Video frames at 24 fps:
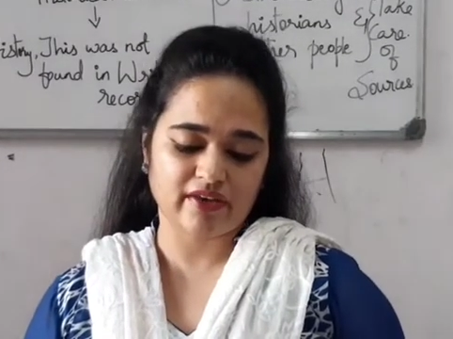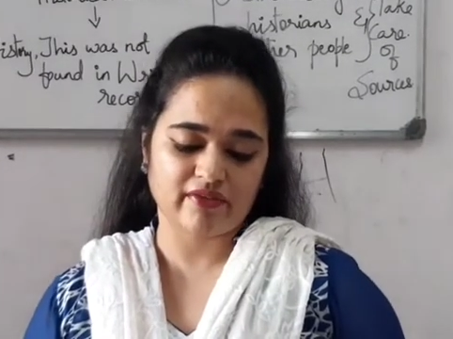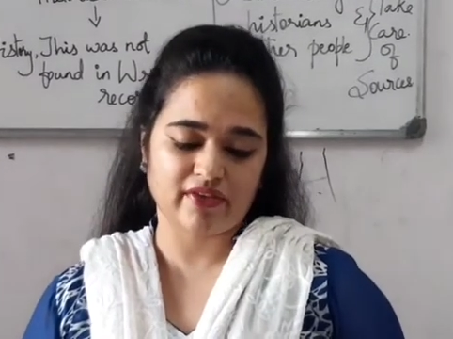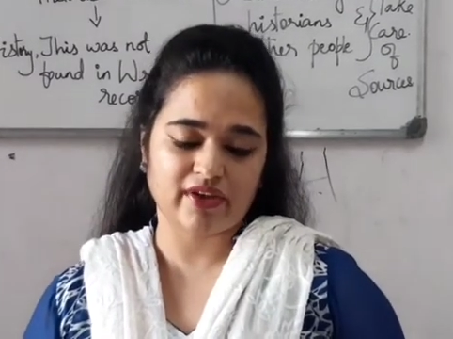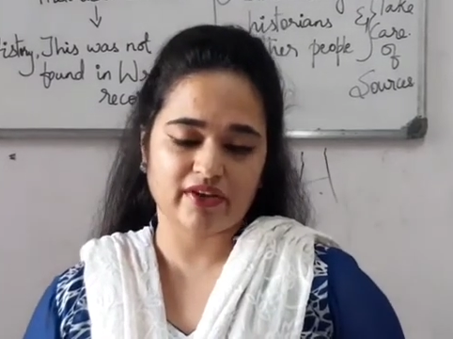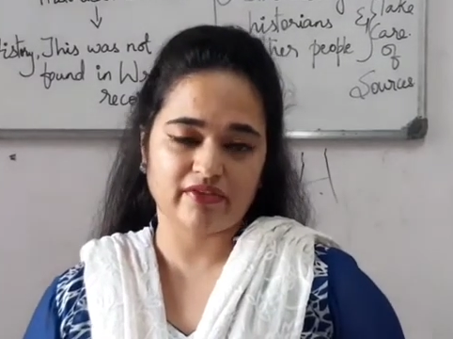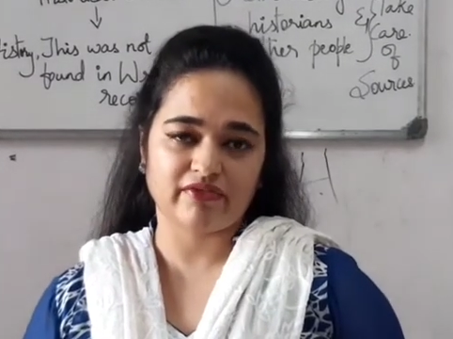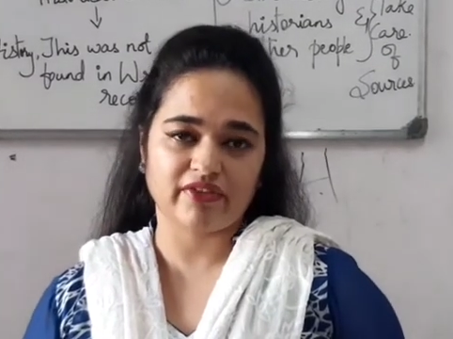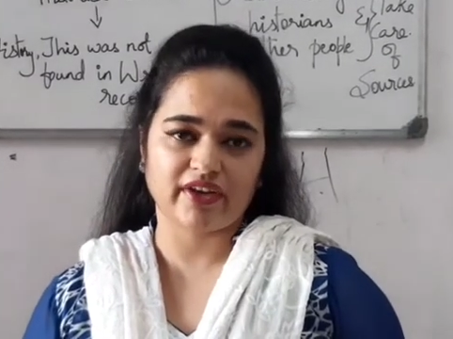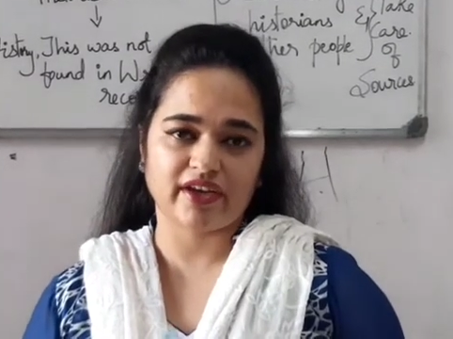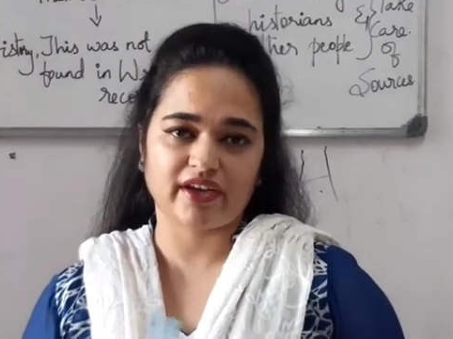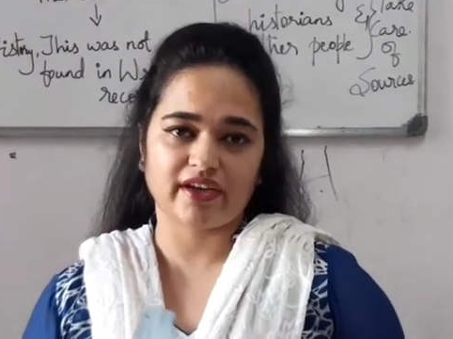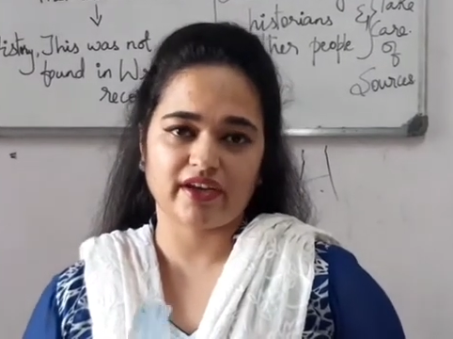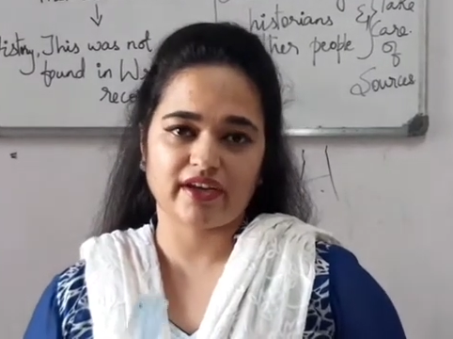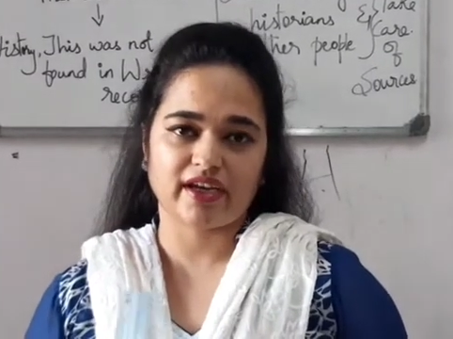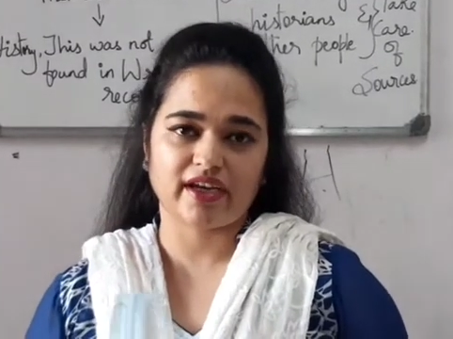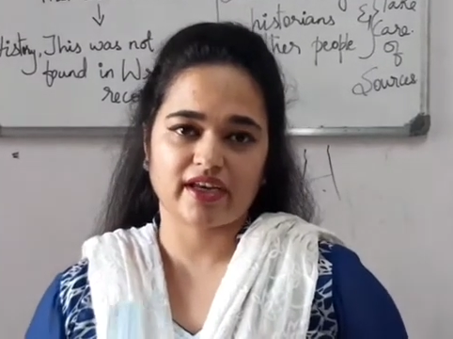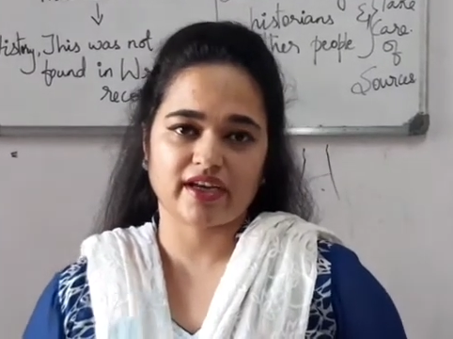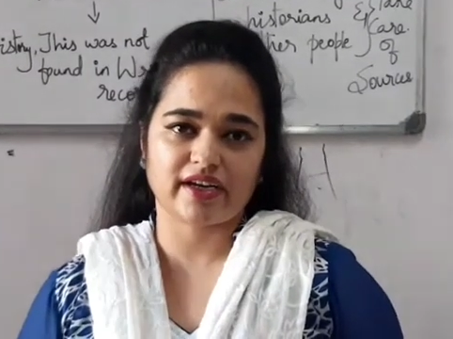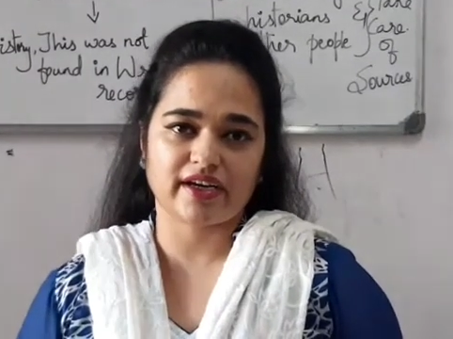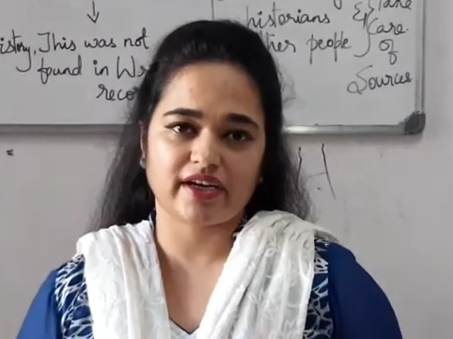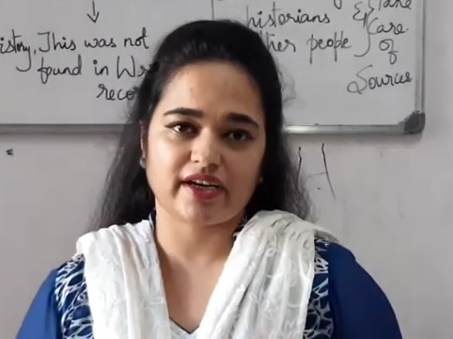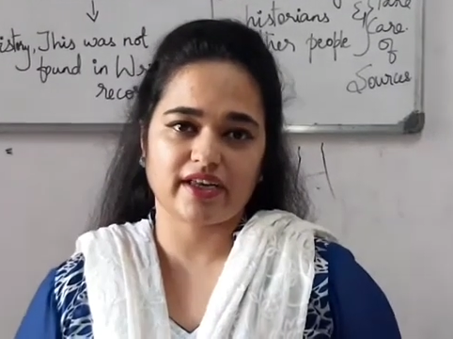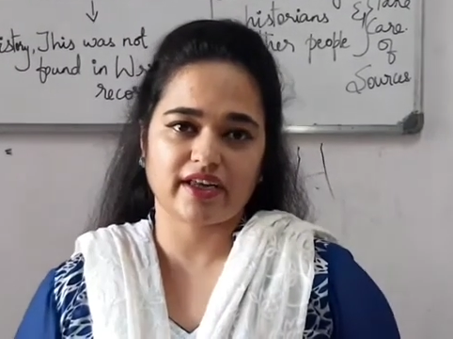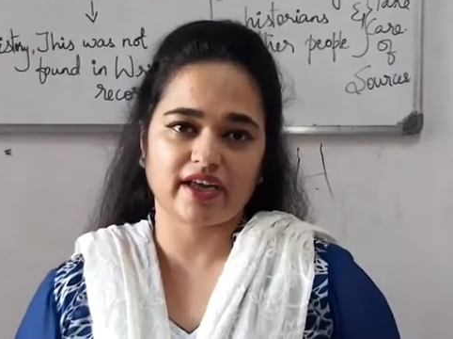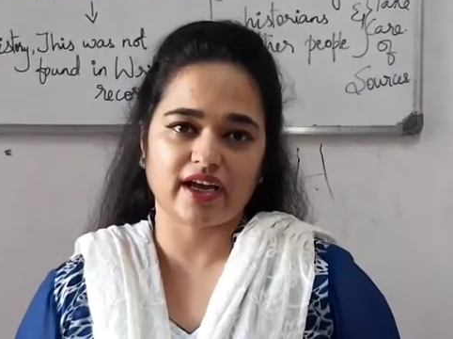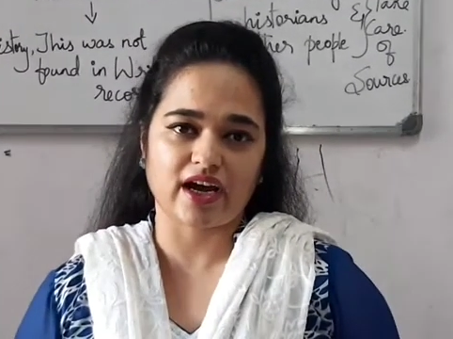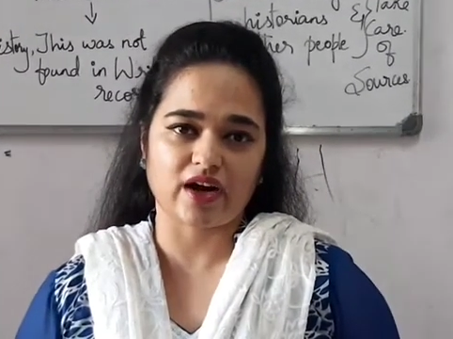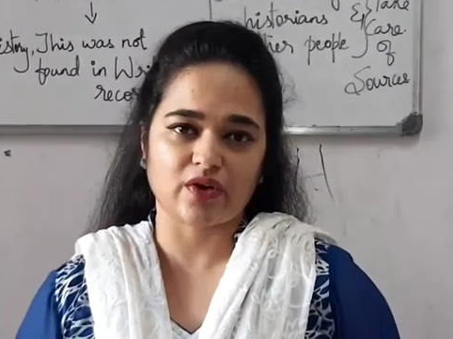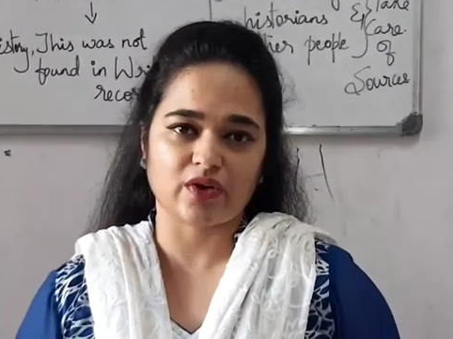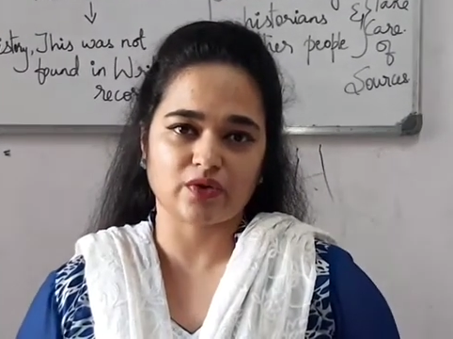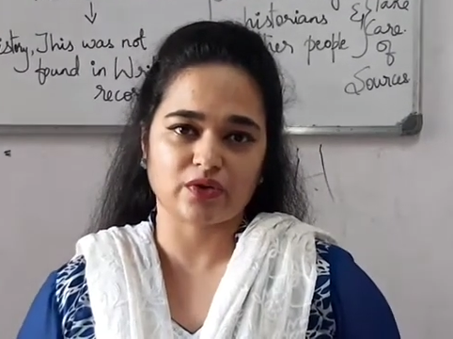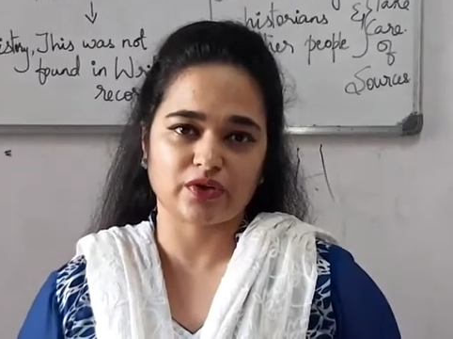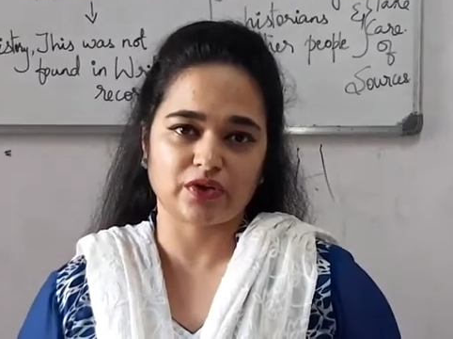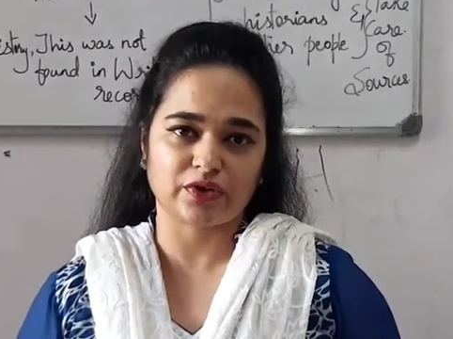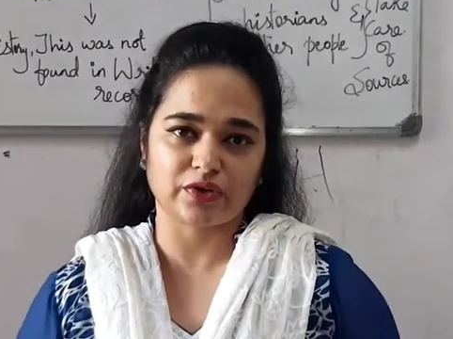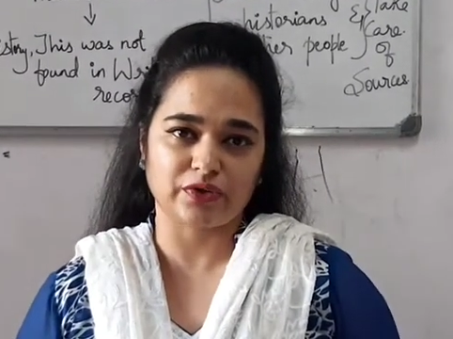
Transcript: even we are reading out